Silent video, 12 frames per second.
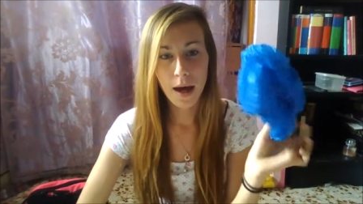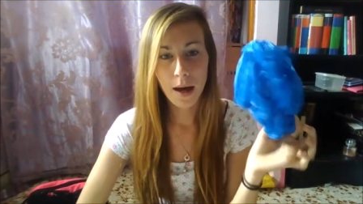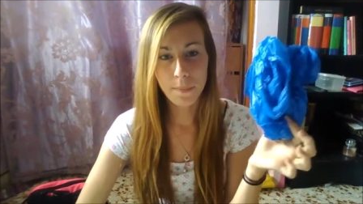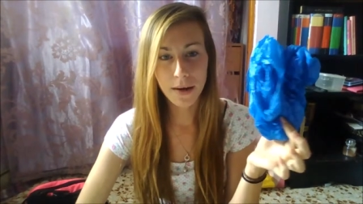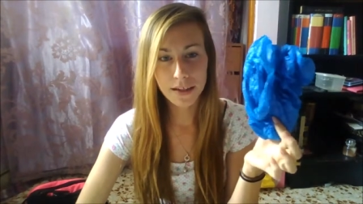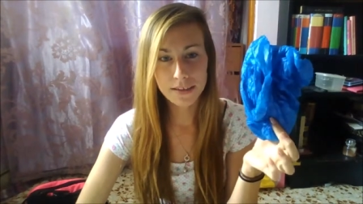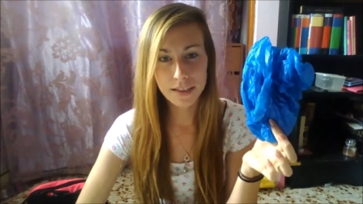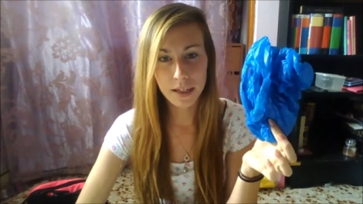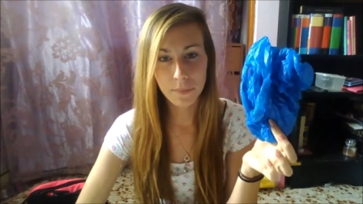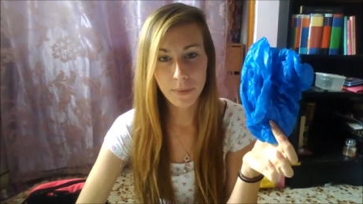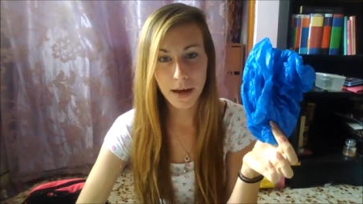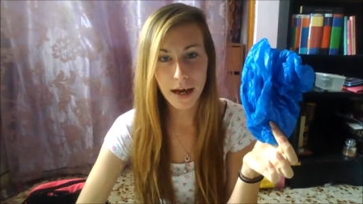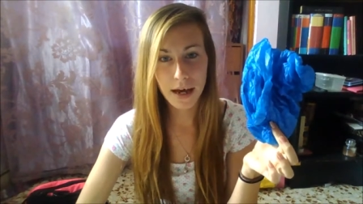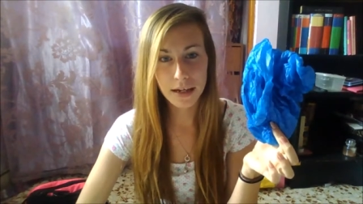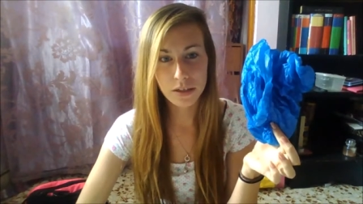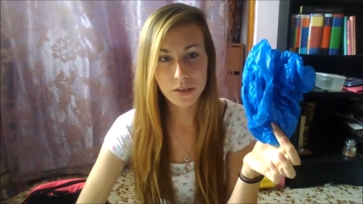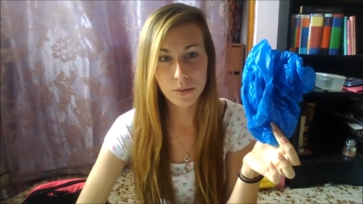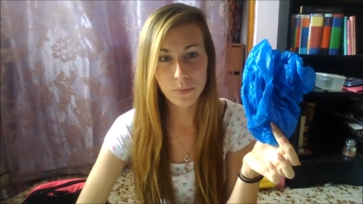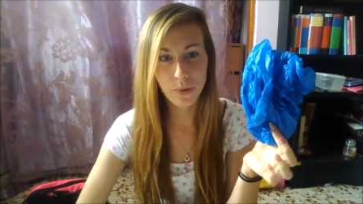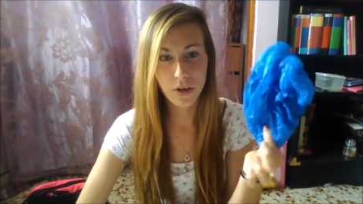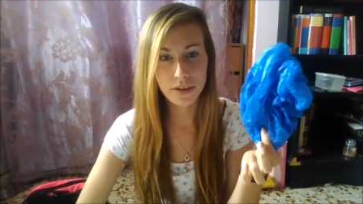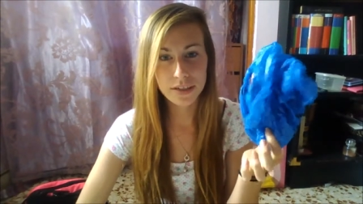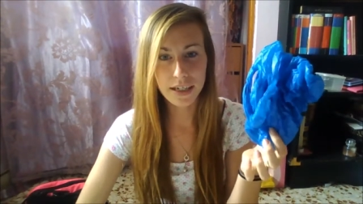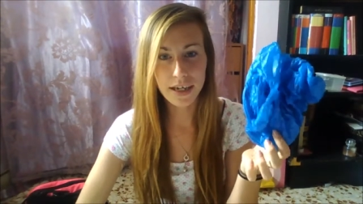a plastic bag to
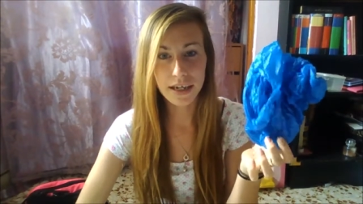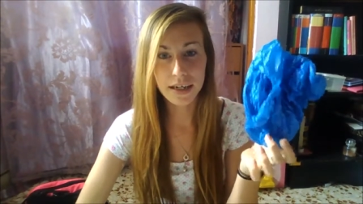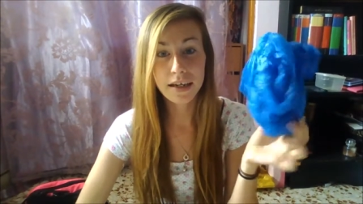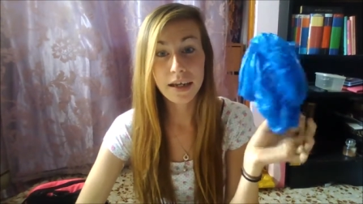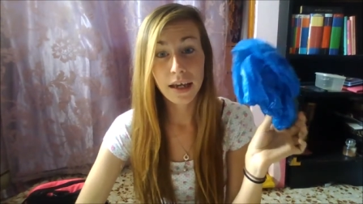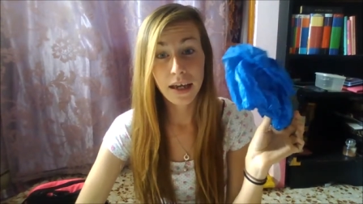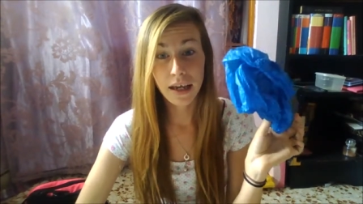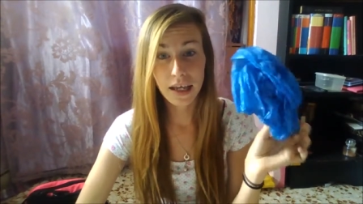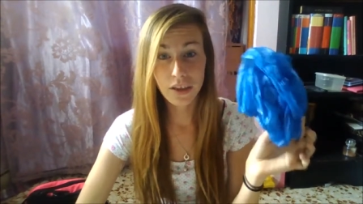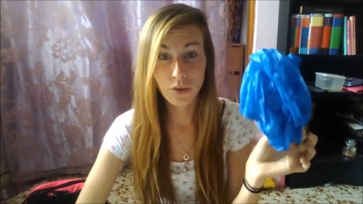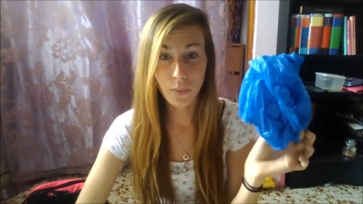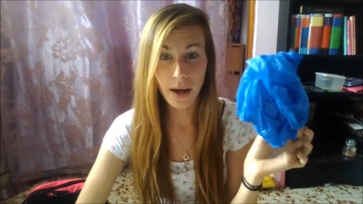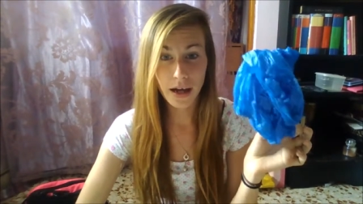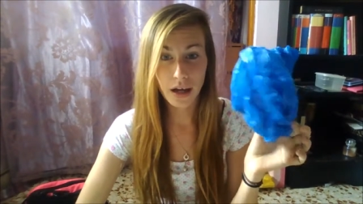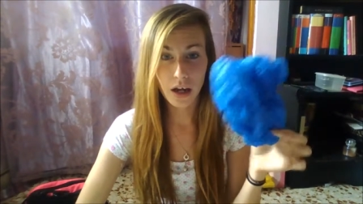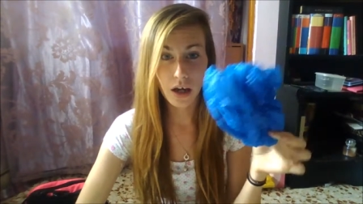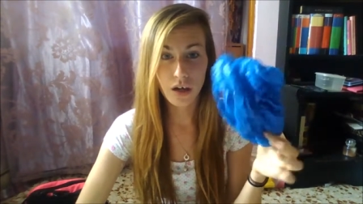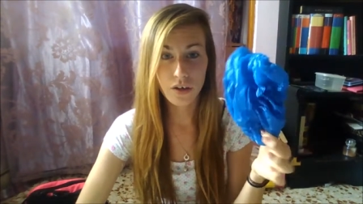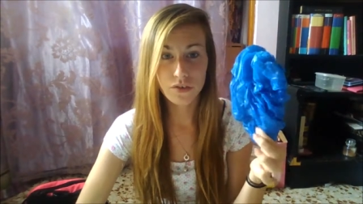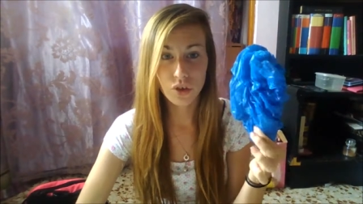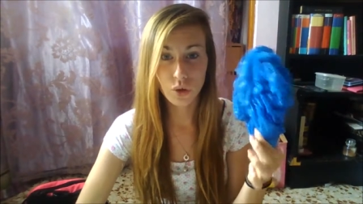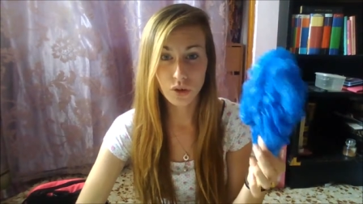put in either wet clothes